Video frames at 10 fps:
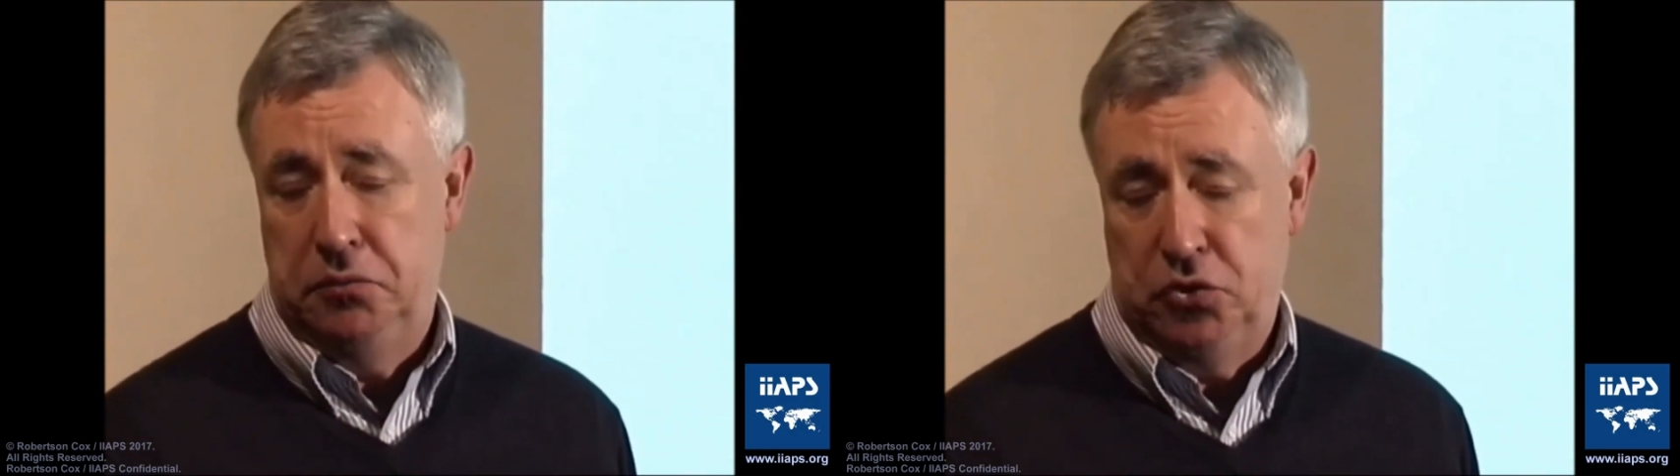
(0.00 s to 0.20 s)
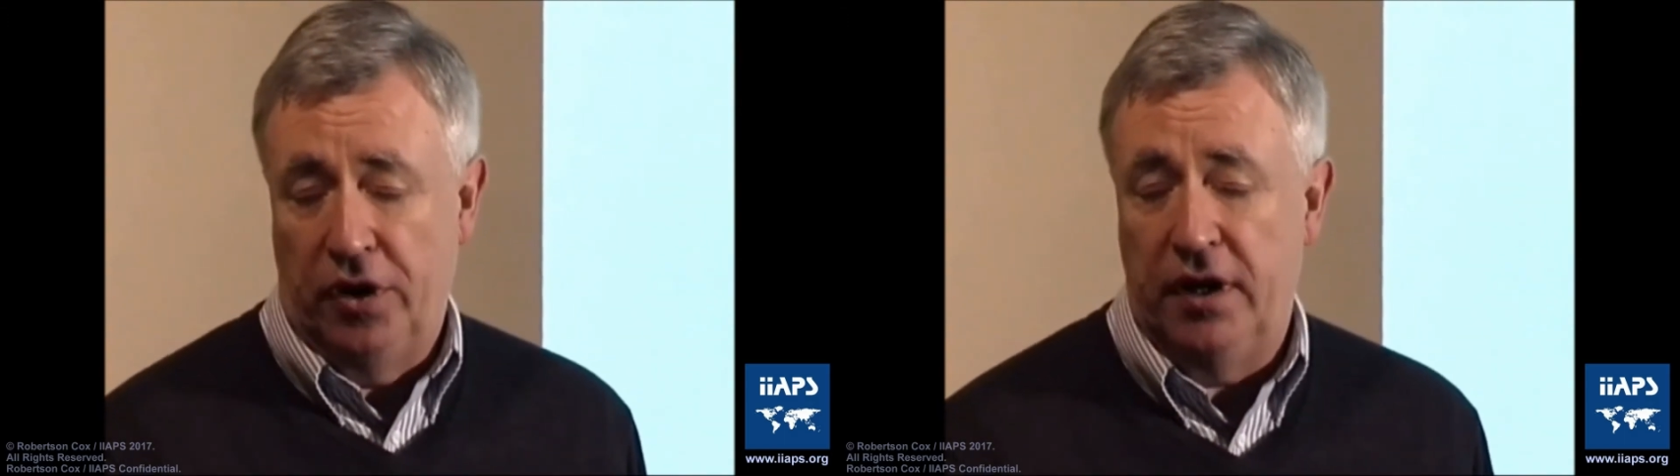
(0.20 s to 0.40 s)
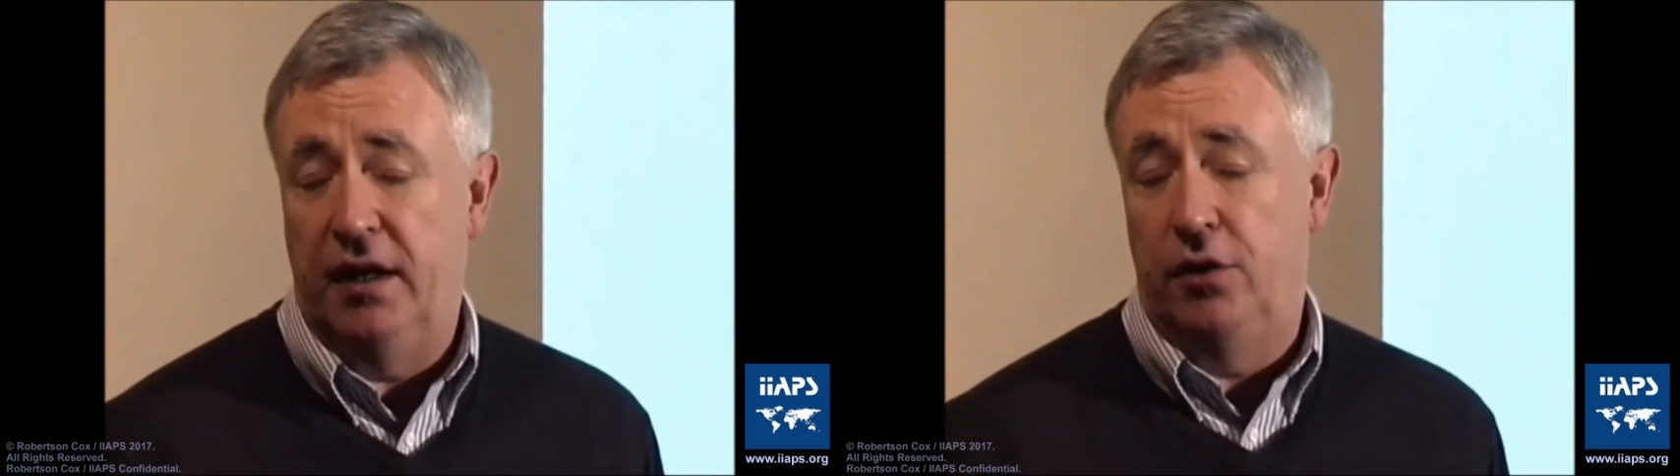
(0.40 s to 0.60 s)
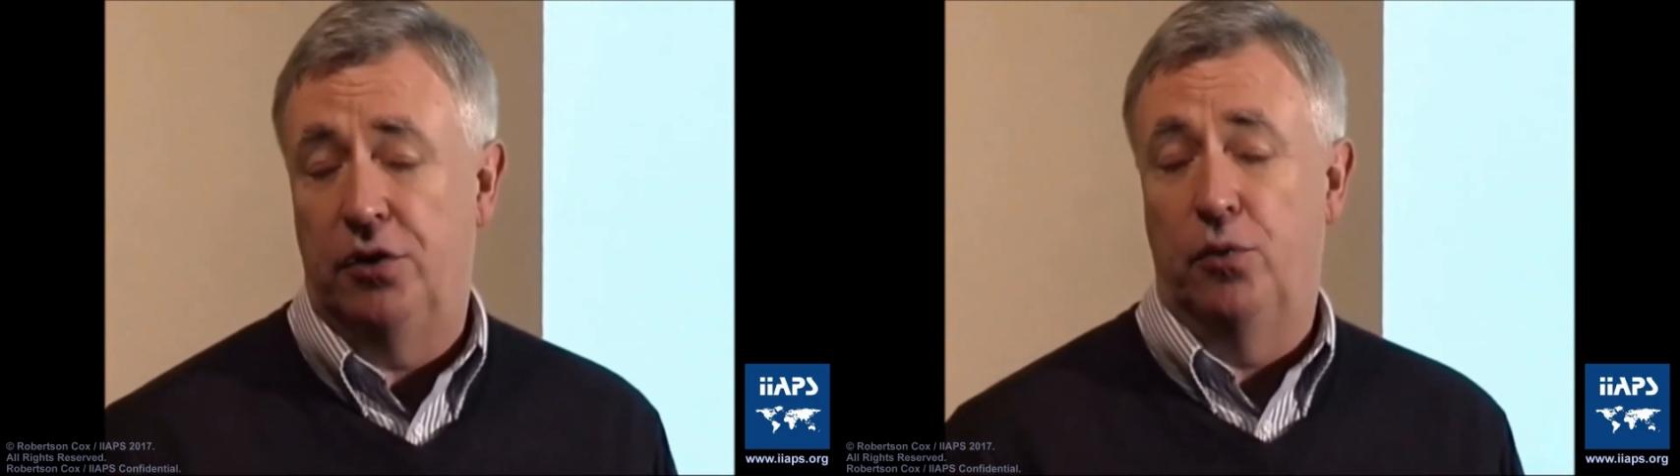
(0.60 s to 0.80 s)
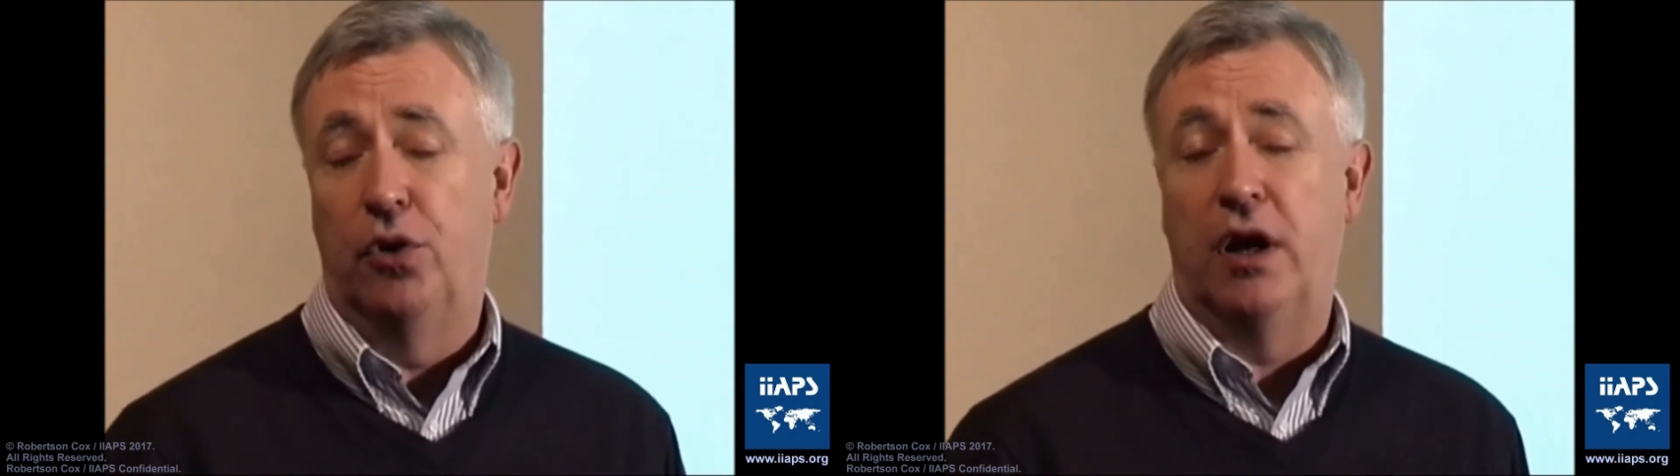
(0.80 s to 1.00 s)
sorry,
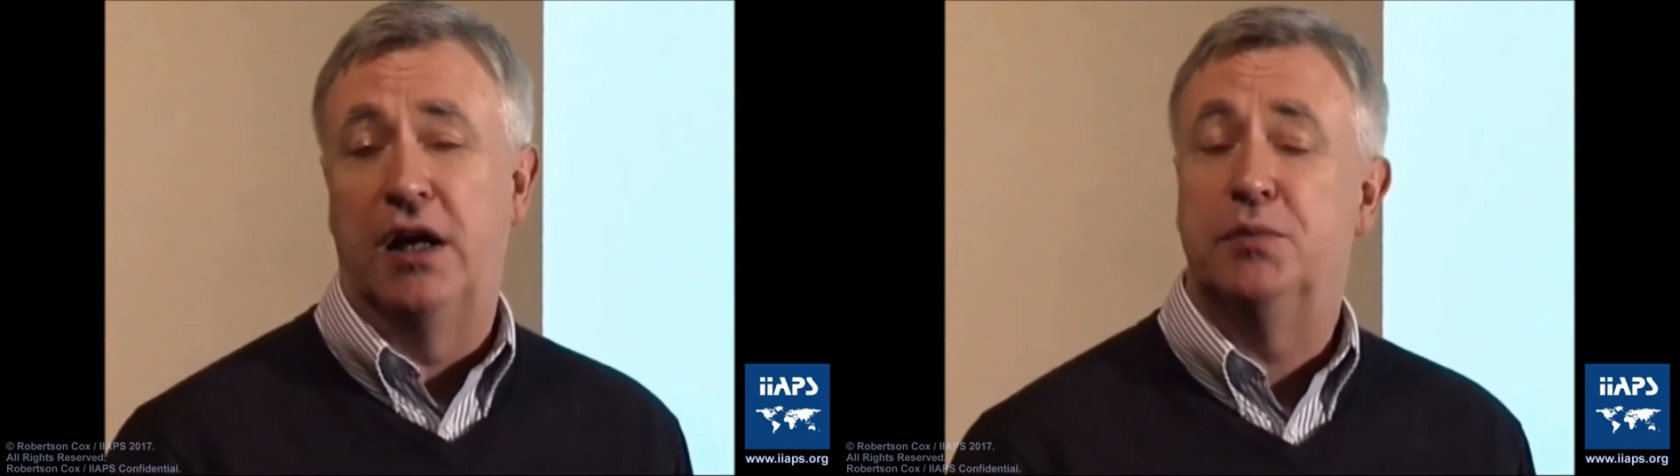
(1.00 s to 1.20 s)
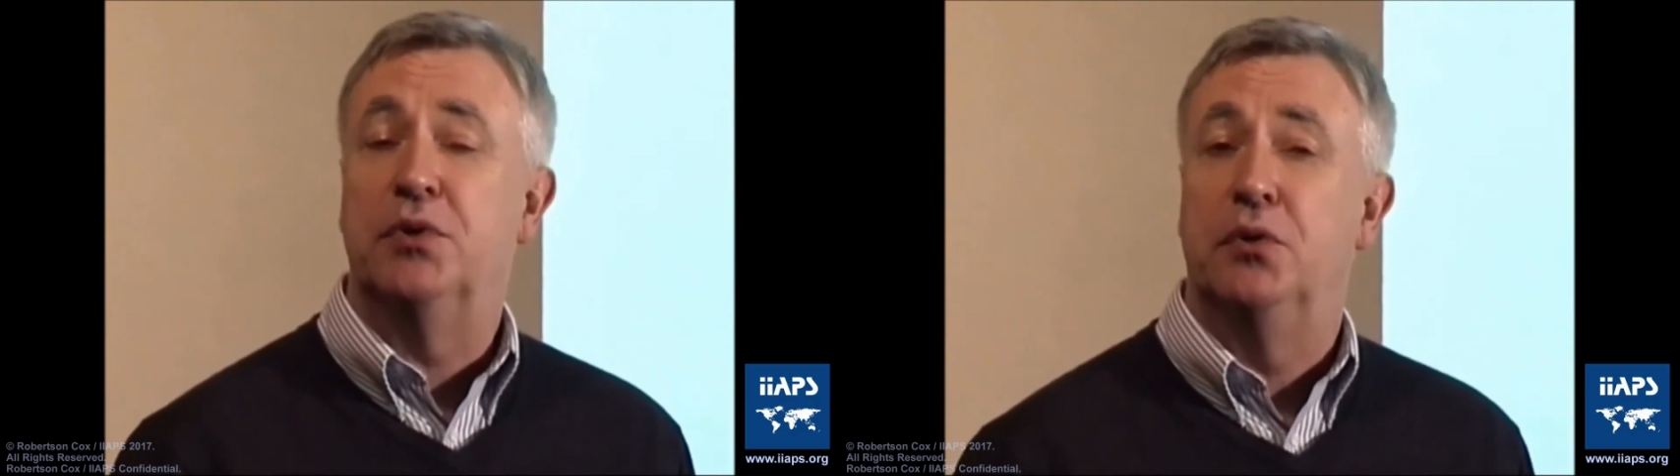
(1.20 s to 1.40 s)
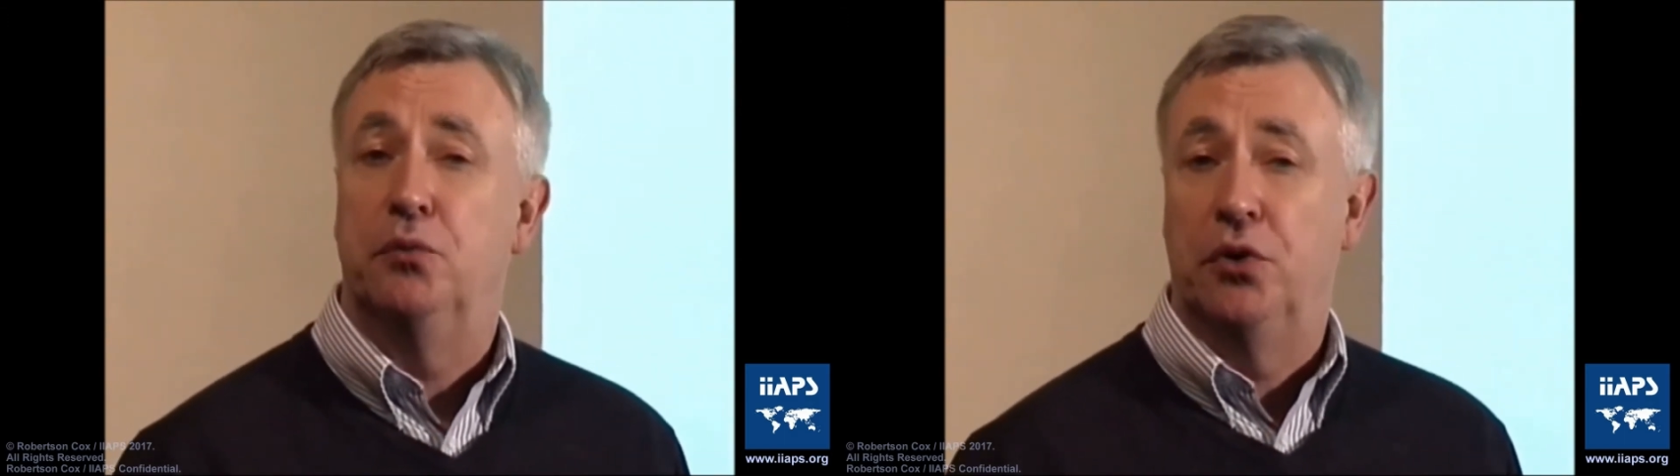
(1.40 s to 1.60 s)
not in world-class, but